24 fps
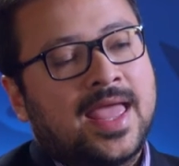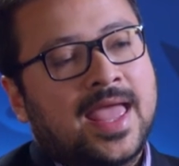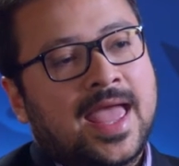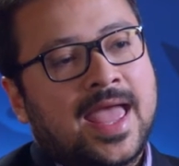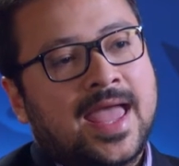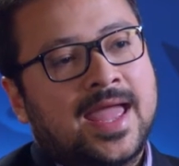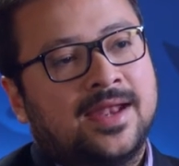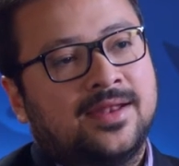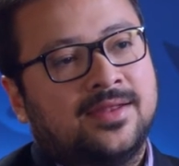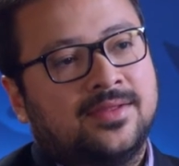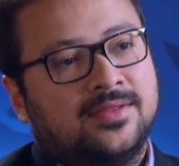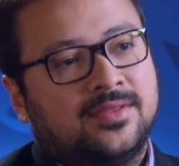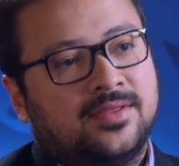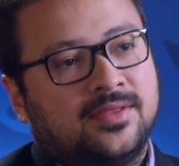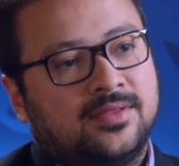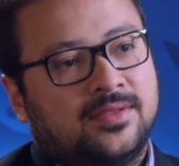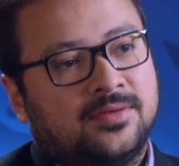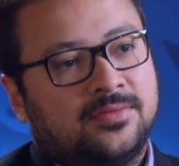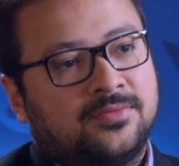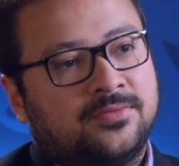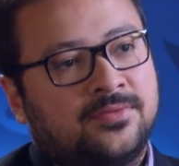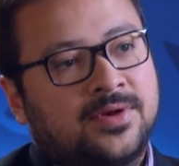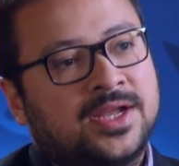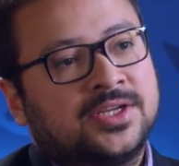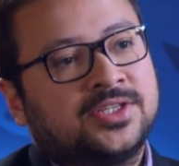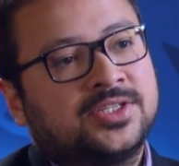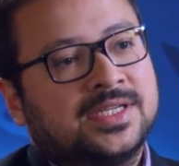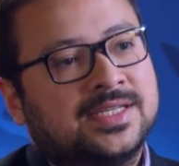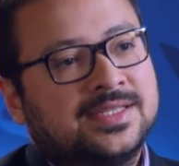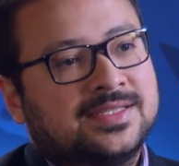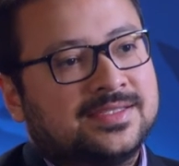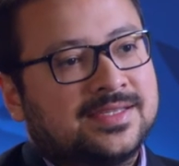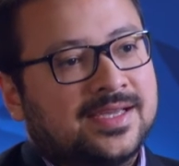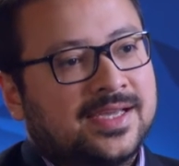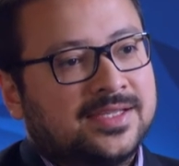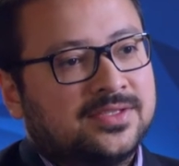and the fresh
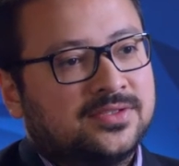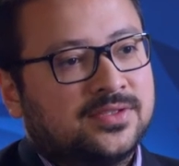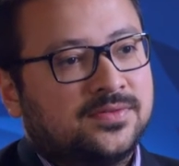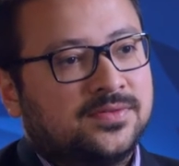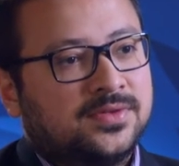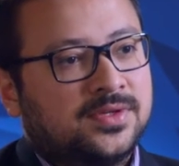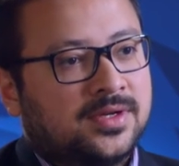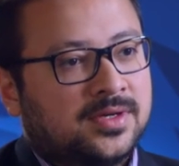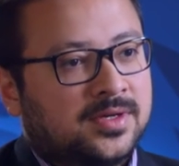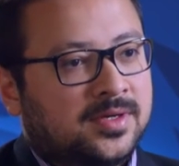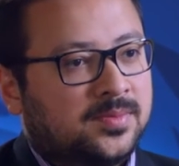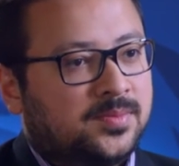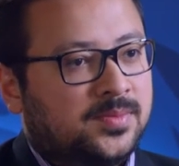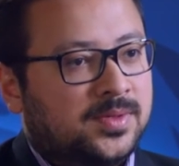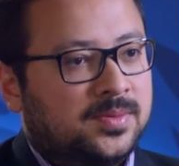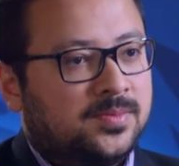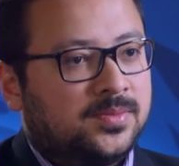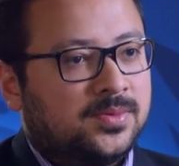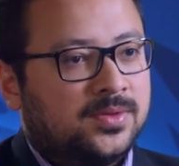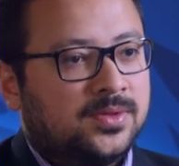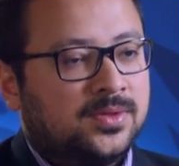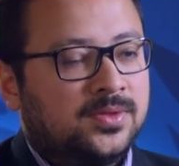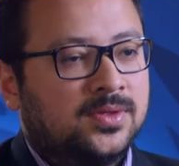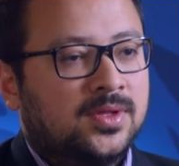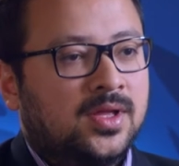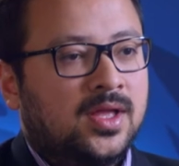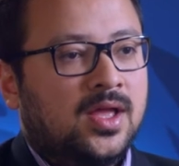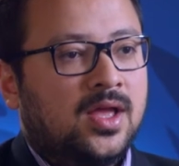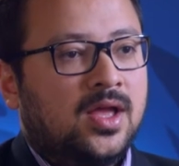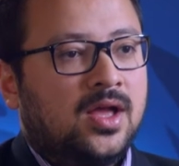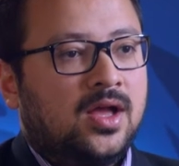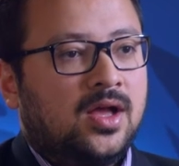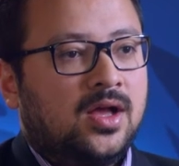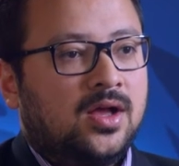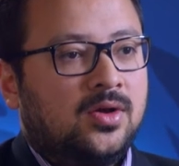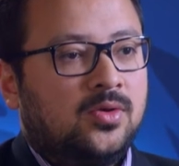insights of younger people
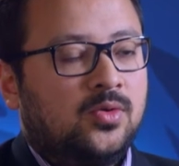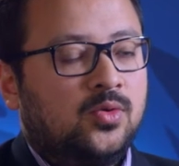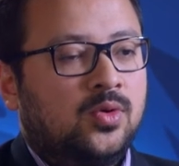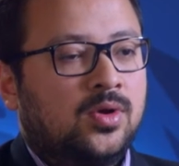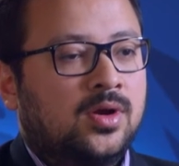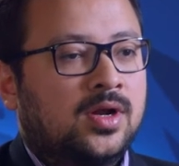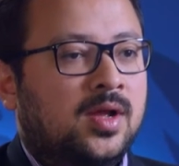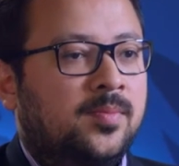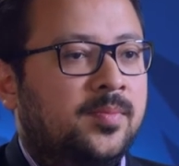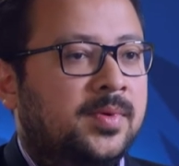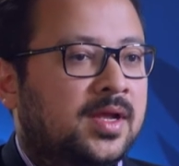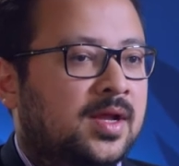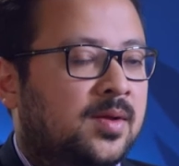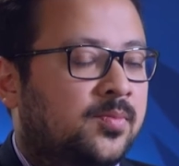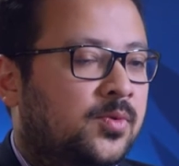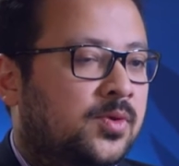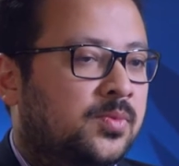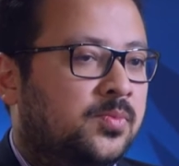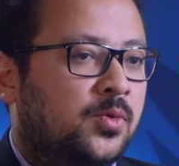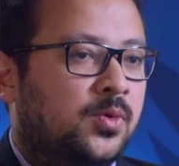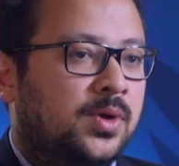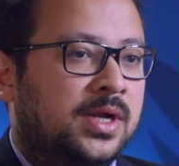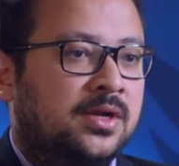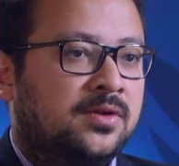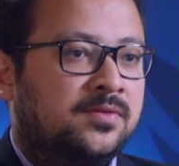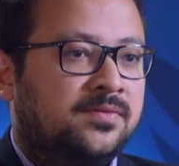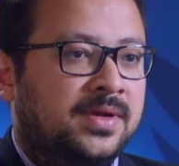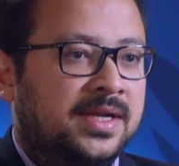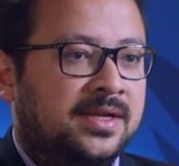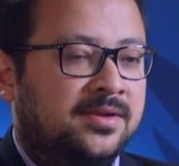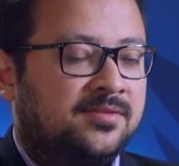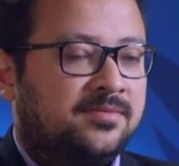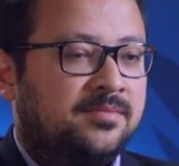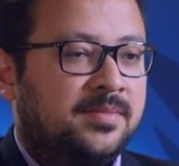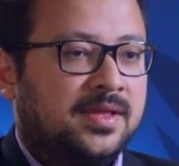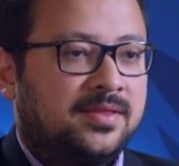uh, who are coming up with more
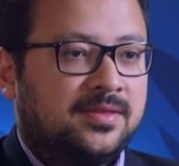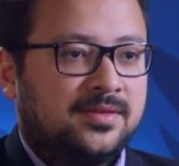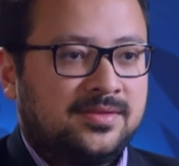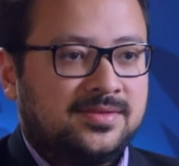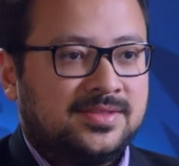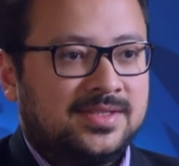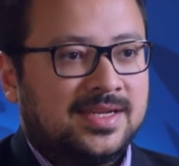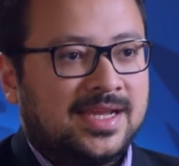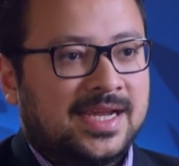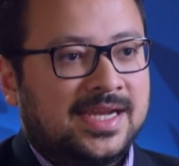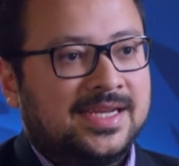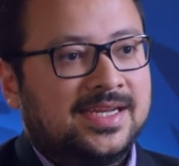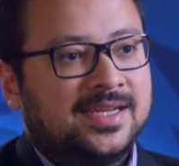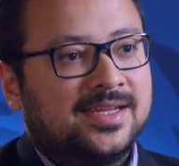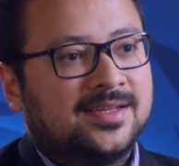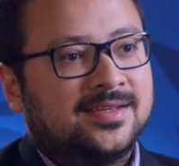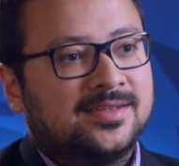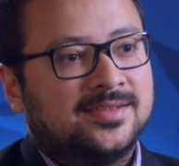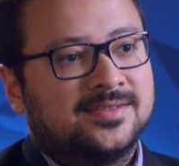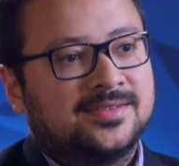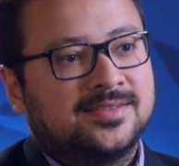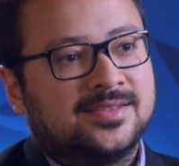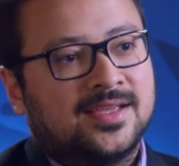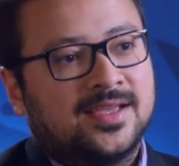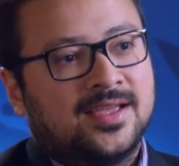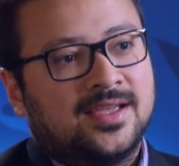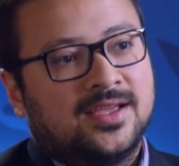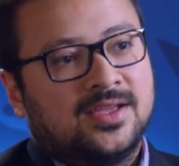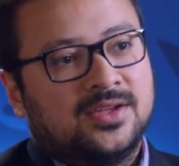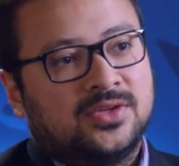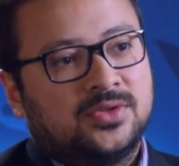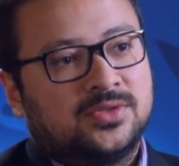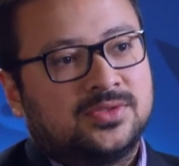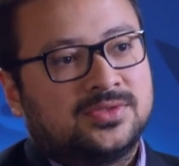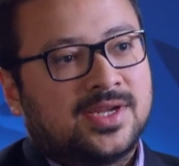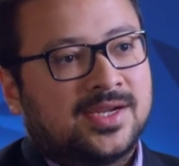innovative methods and ideas
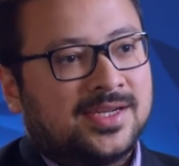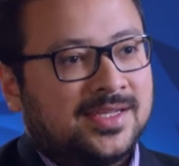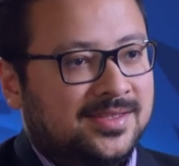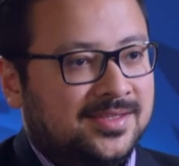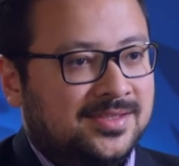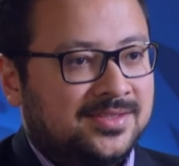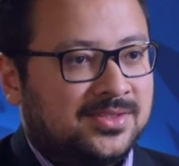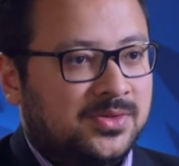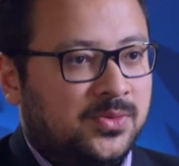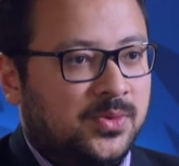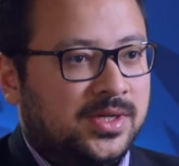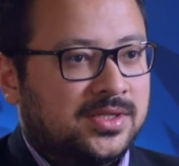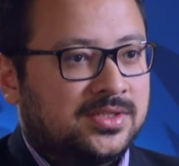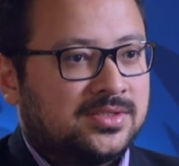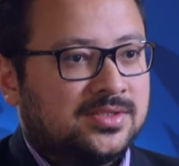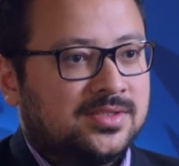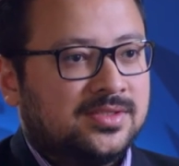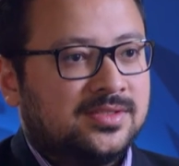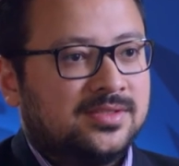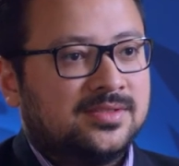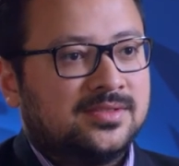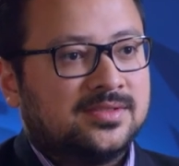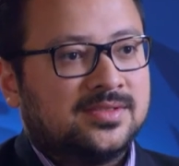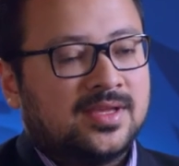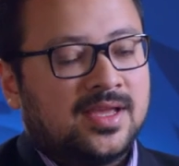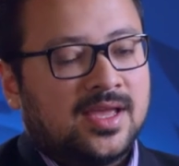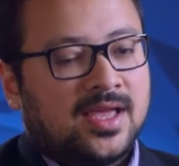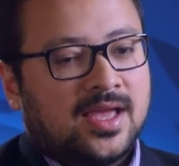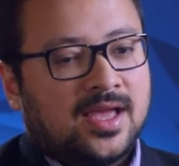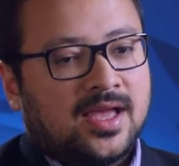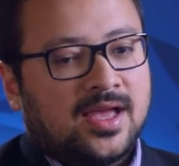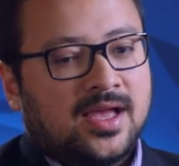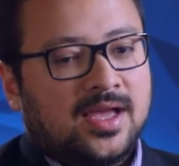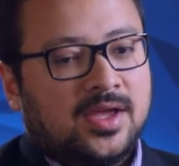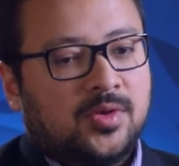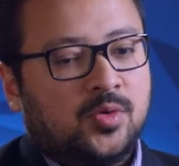to study these questions,
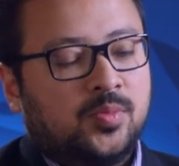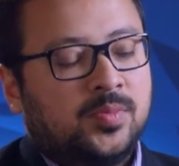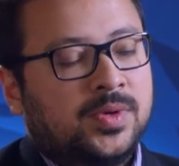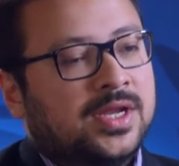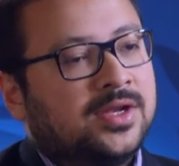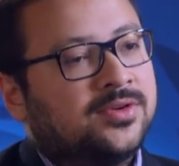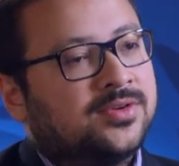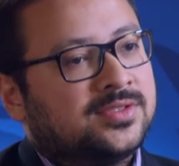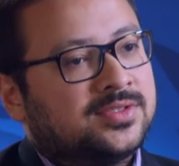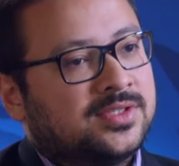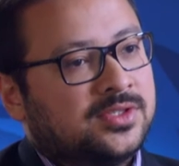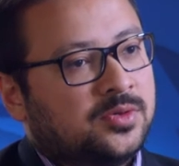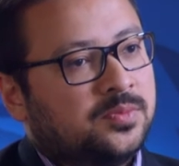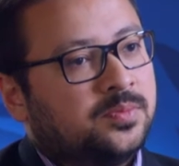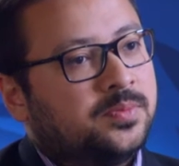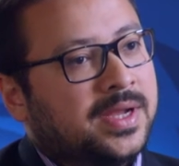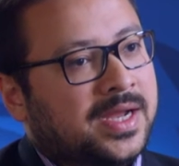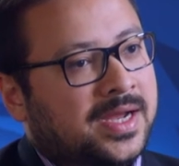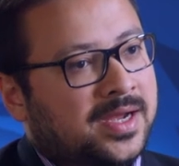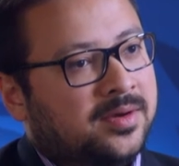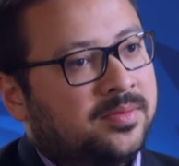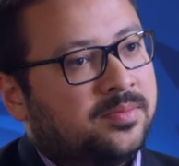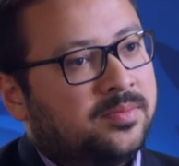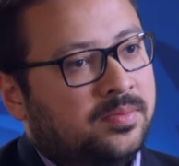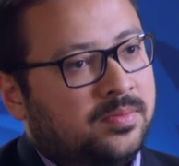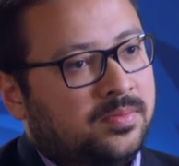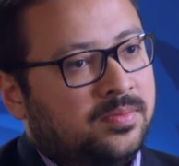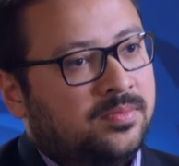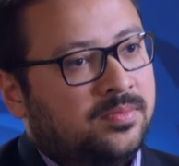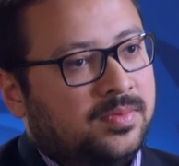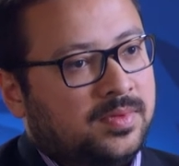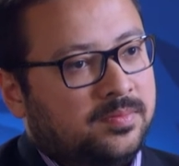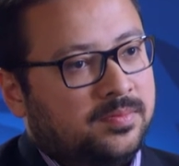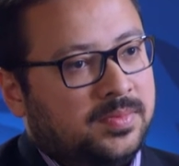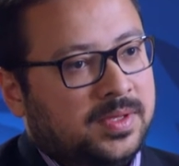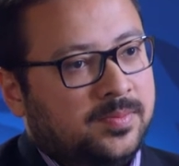uh, it would be interesting to pair
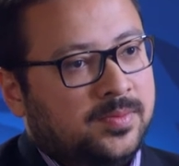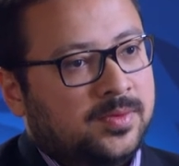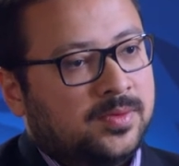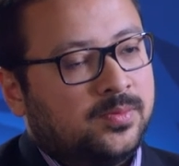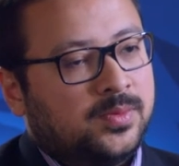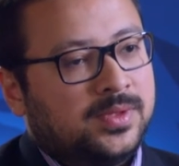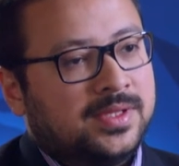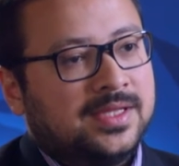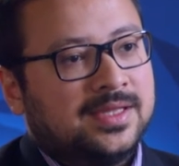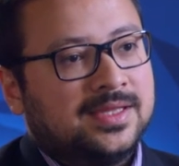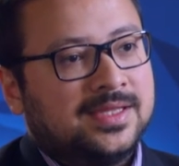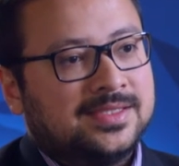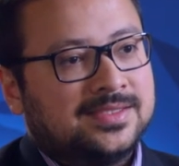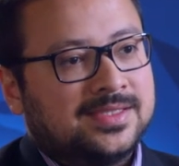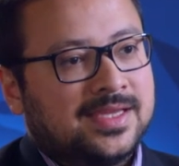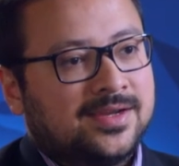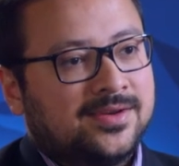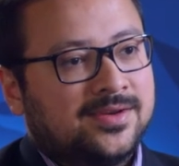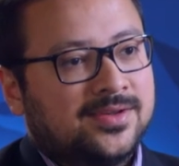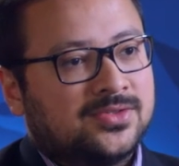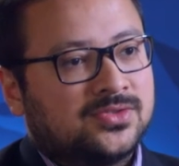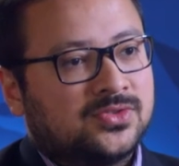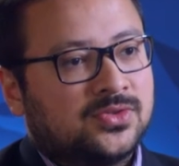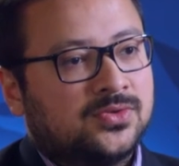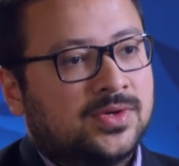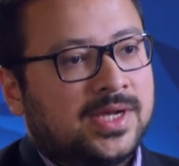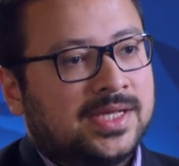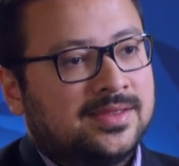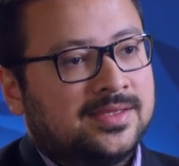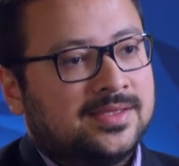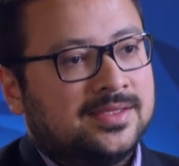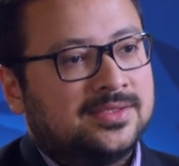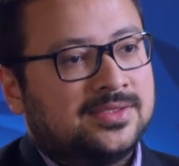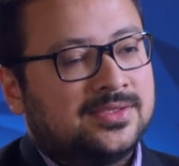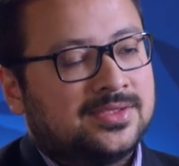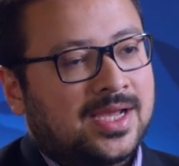people within these areas to write
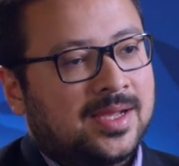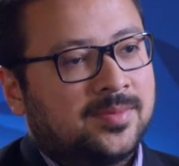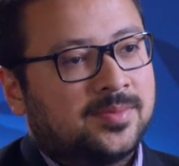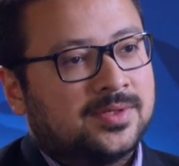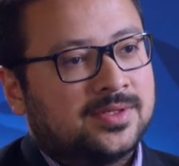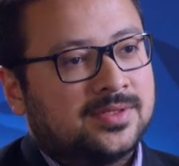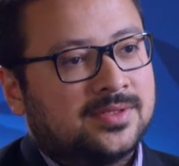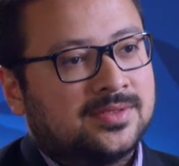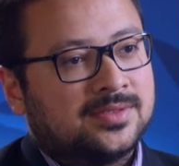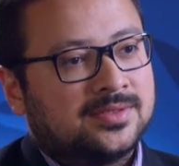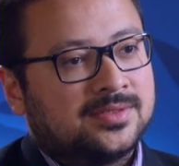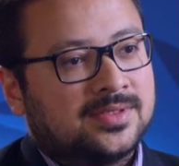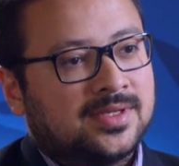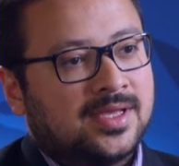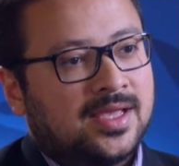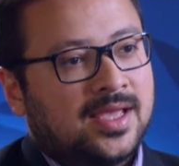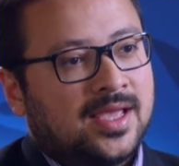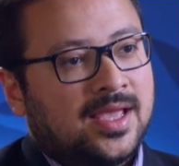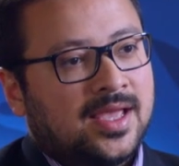these chapters.